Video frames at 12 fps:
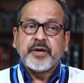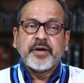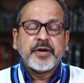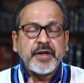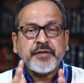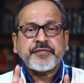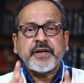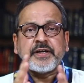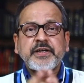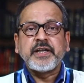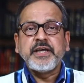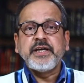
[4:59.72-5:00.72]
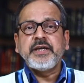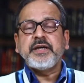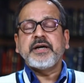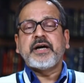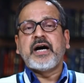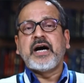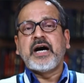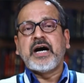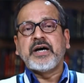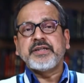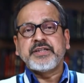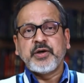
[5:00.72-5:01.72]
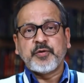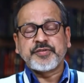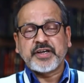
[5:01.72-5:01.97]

Recently, there was a